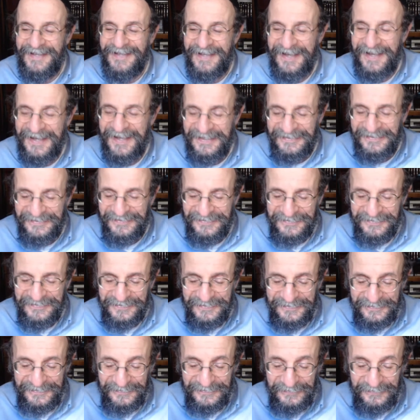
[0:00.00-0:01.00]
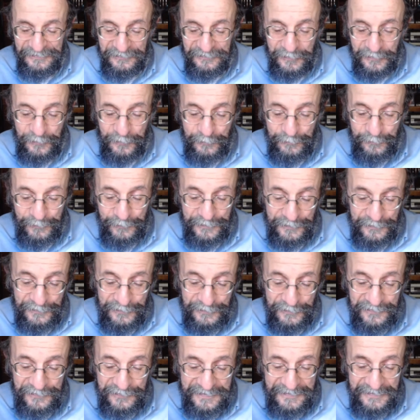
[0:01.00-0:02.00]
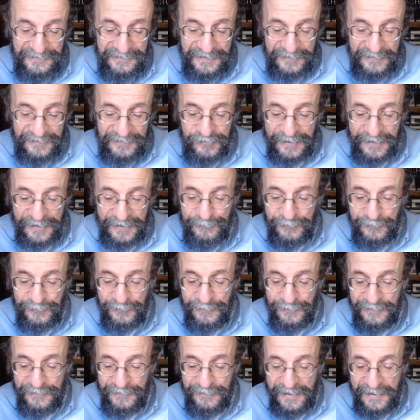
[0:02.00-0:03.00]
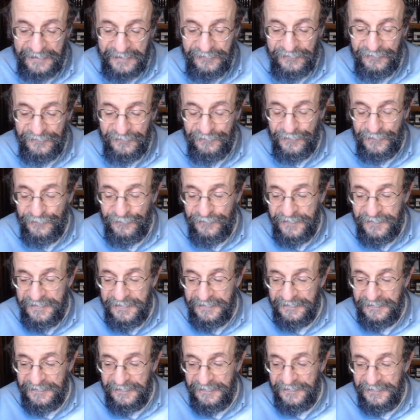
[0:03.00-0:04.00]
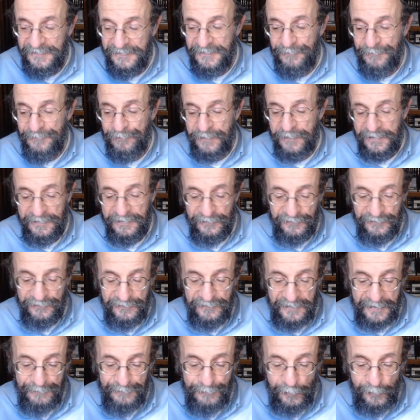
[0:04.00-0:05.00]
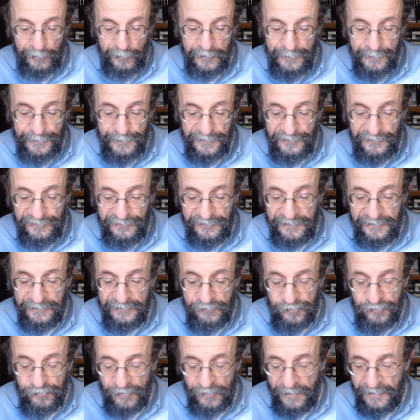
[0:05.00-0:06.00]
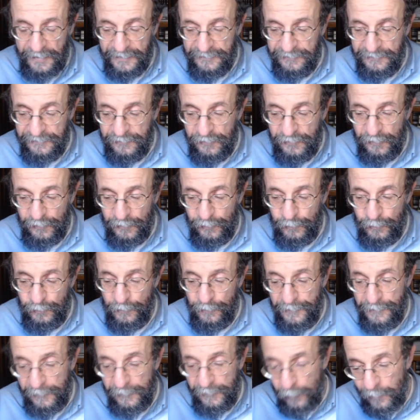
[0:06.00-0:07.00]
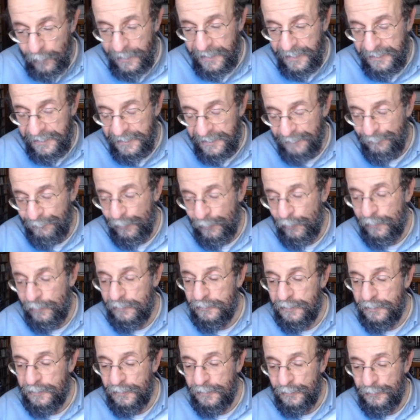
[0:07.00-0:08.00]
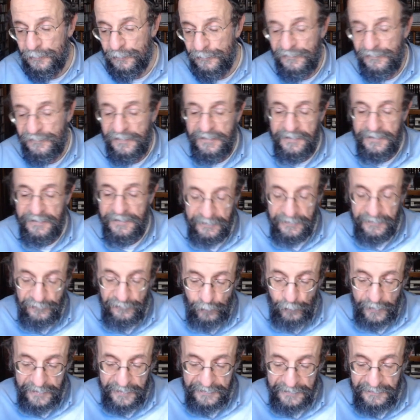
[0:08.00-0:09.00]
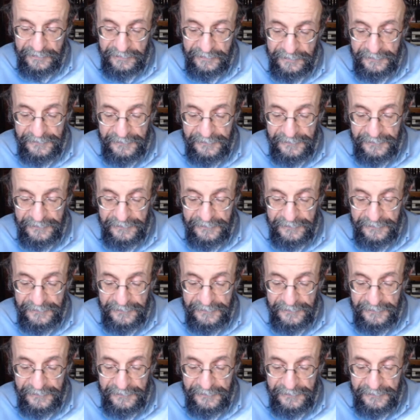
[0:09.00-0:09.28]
And so what you see in that chapter in Acts 15 is that Barnabas and John go their way and Paul goes his way.